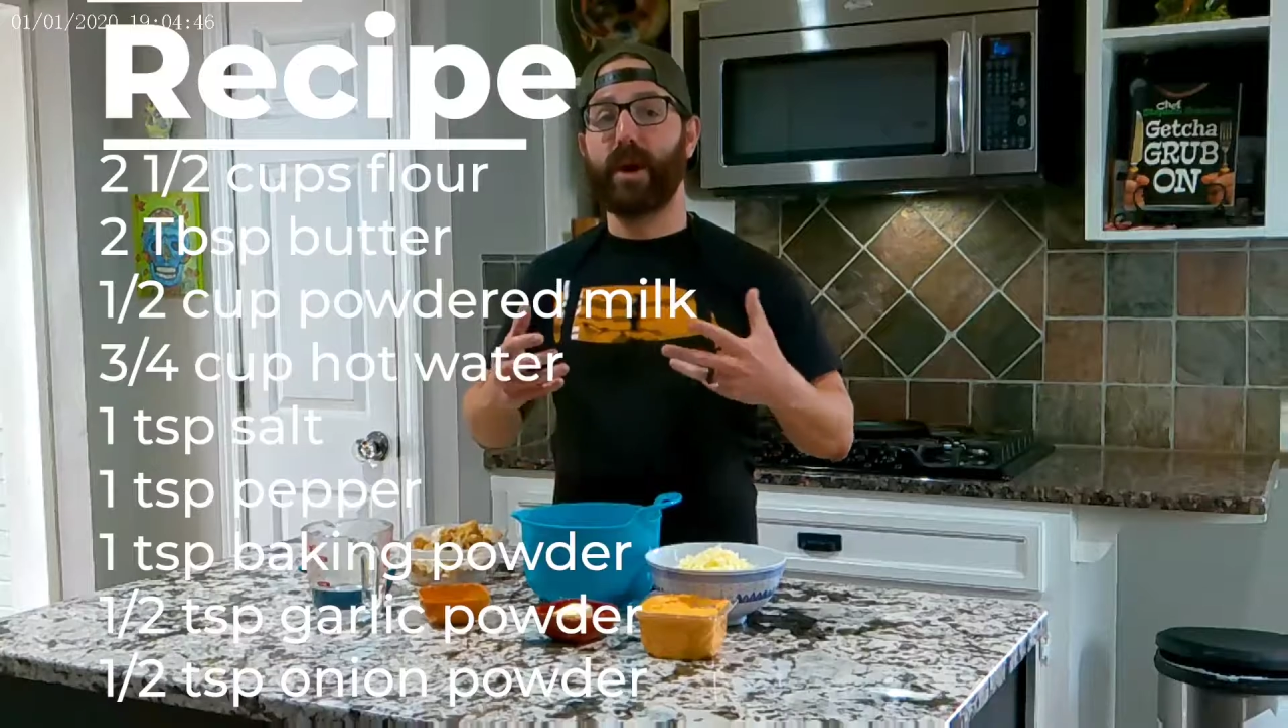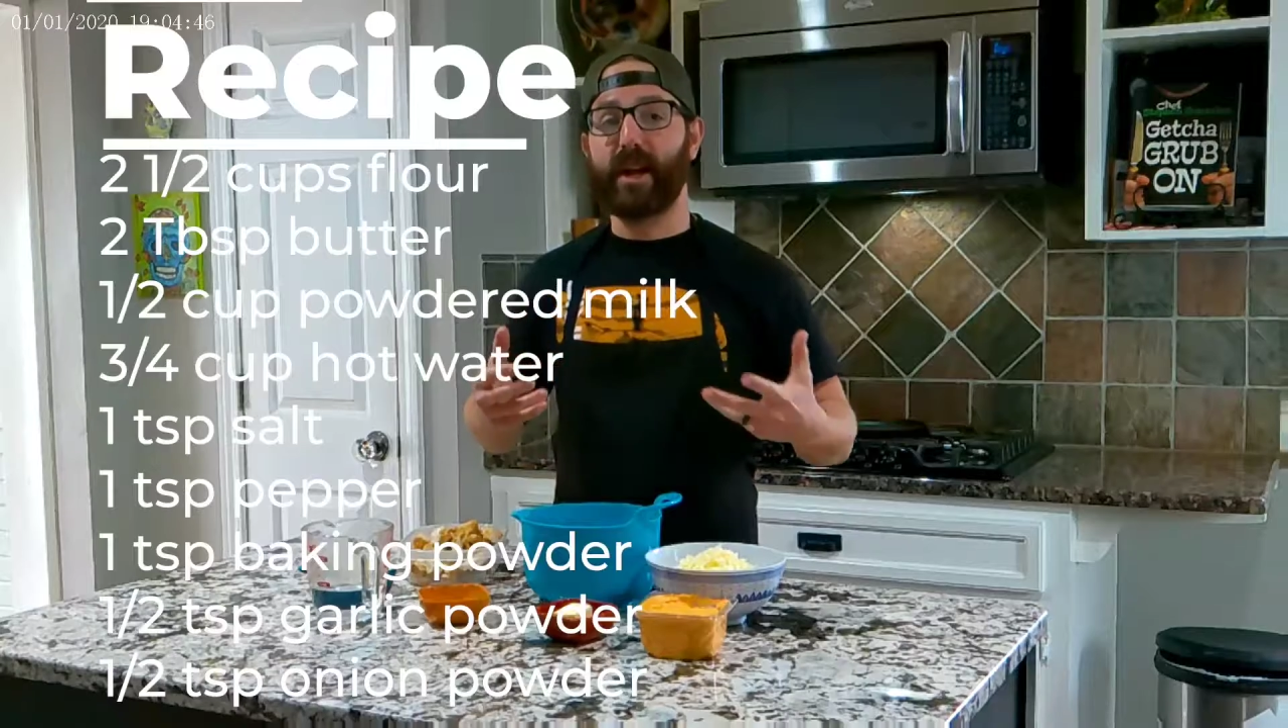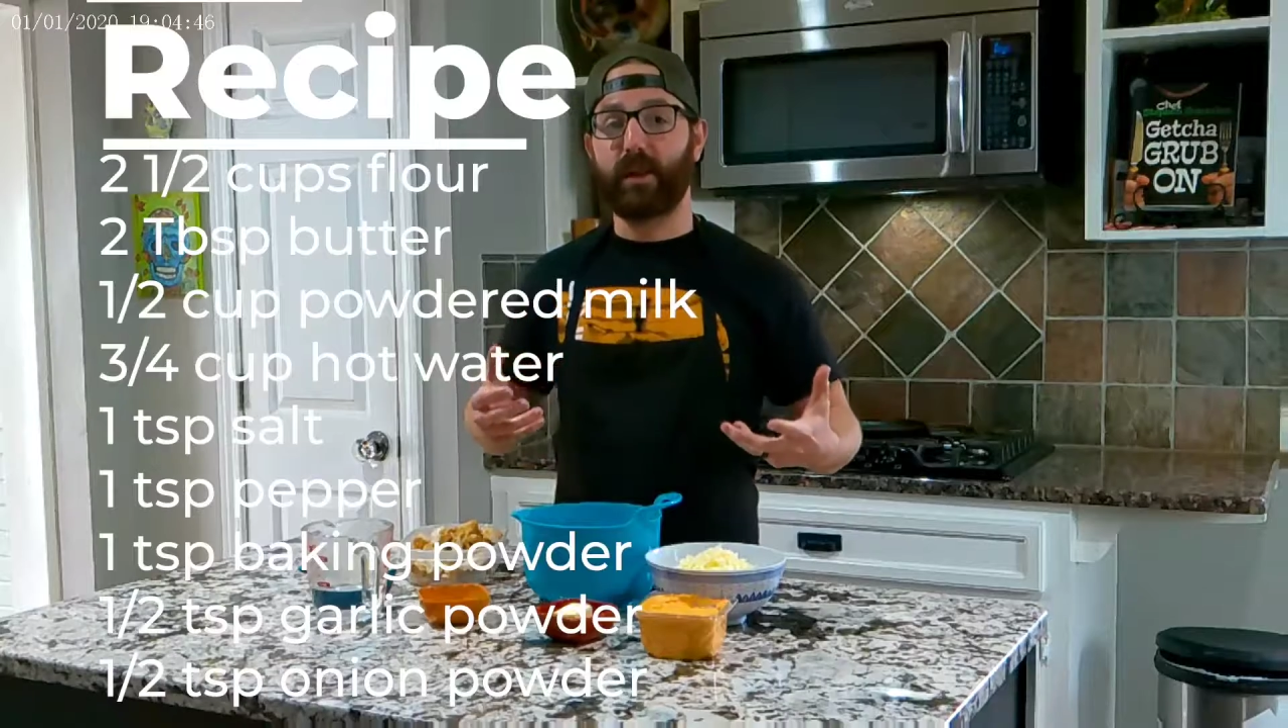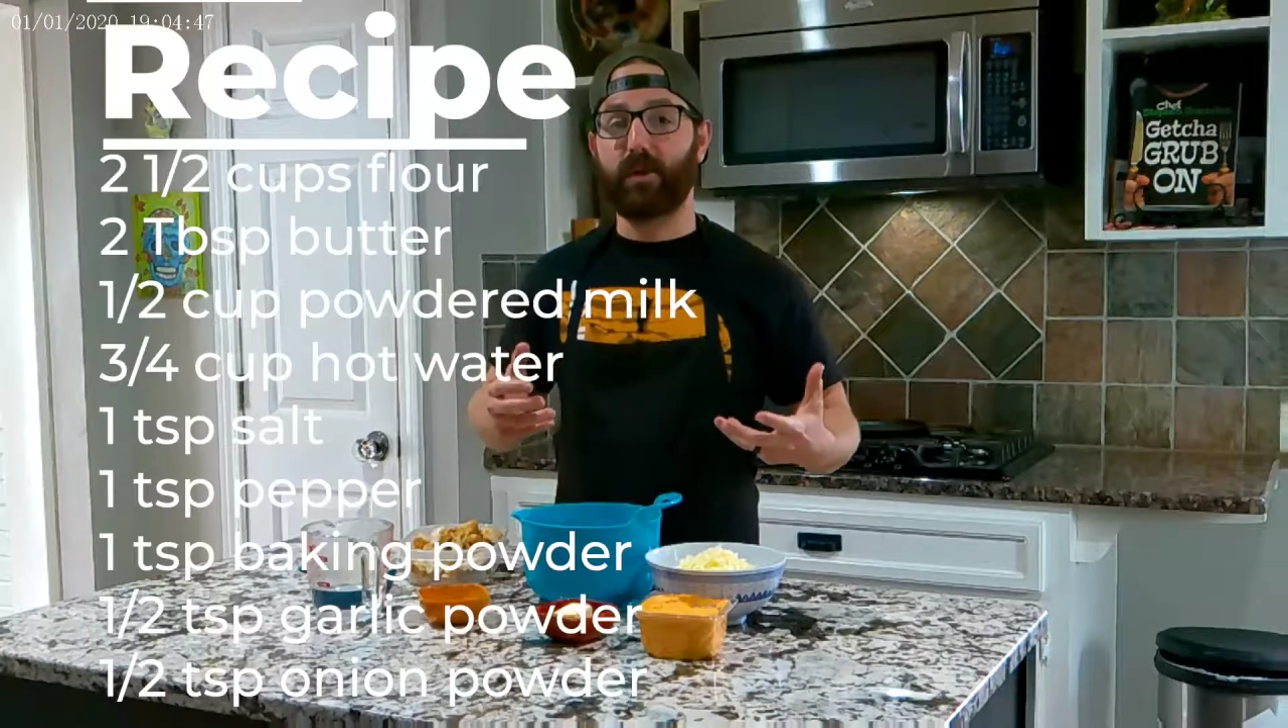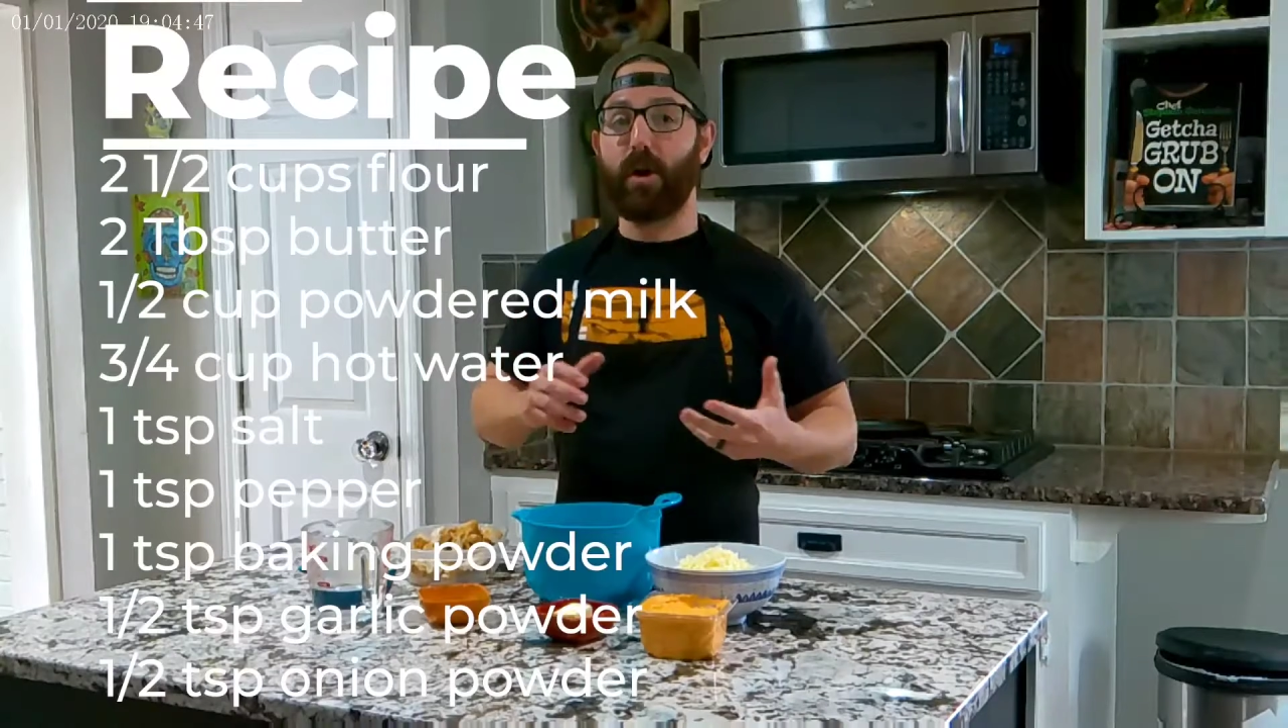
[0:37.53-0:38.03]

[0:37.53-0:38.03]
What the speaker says: regular